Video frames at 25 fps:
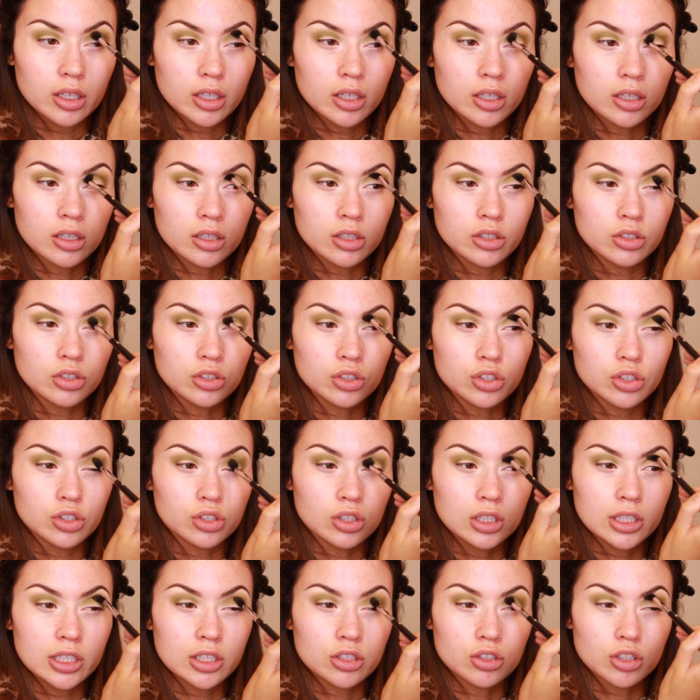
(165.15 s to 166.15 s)
You can
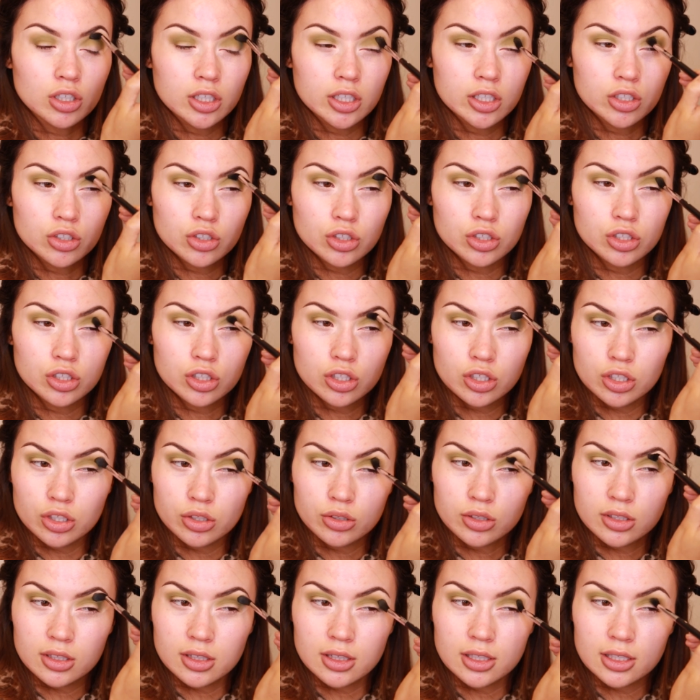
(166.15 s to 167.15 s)
literally just
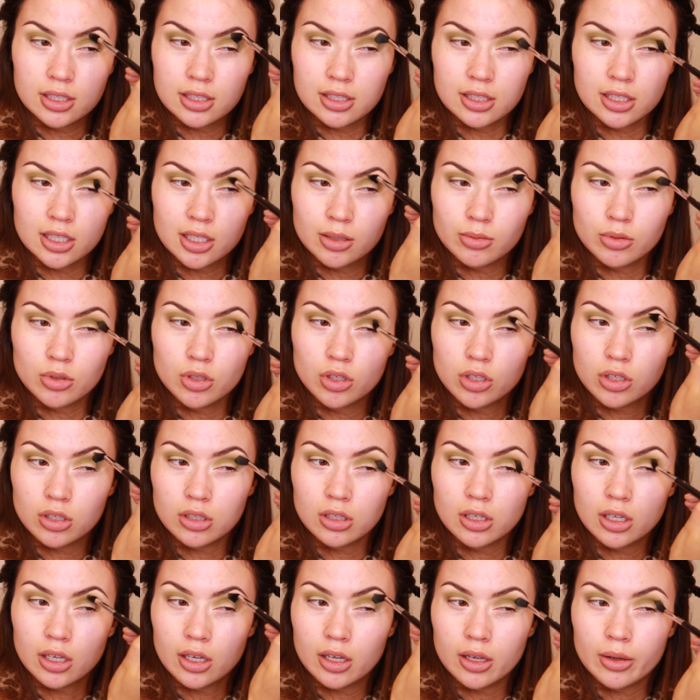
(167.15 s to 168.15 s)
use the same
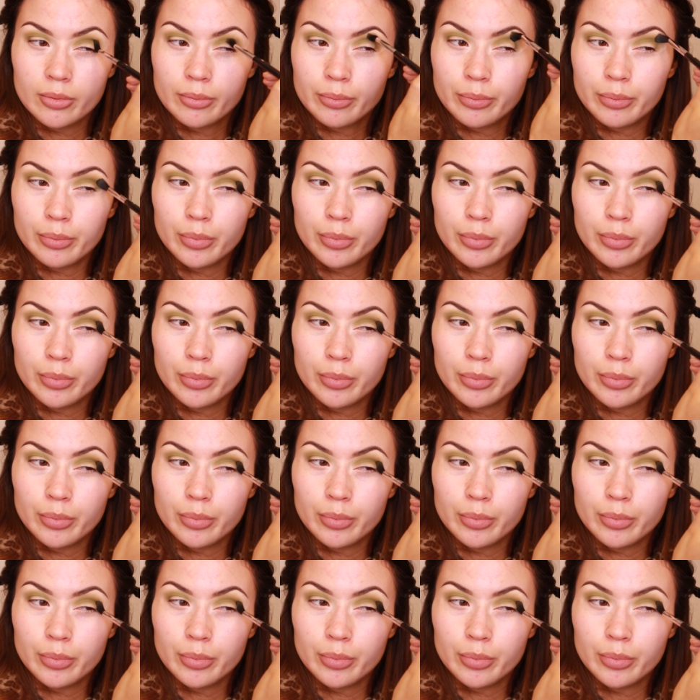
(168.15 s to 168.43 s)
colour